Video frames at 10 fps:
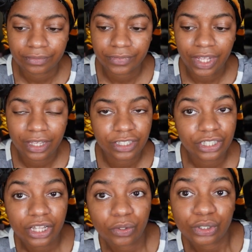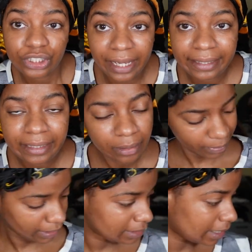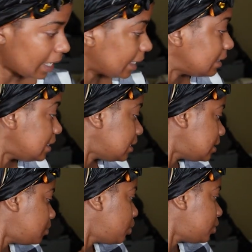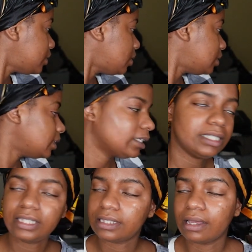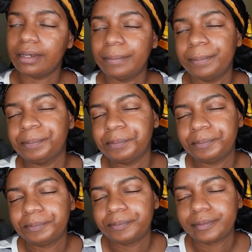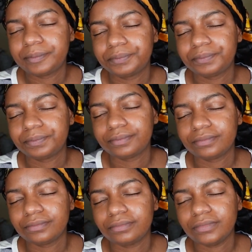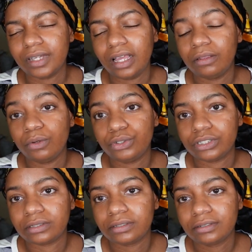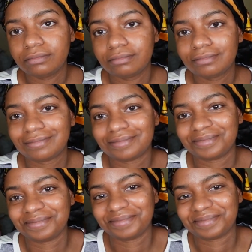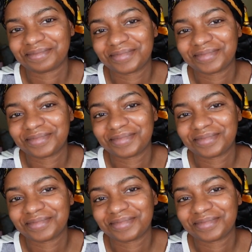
So there's a face. It was I did all my skincare, did all the stuff. I have not done a makeup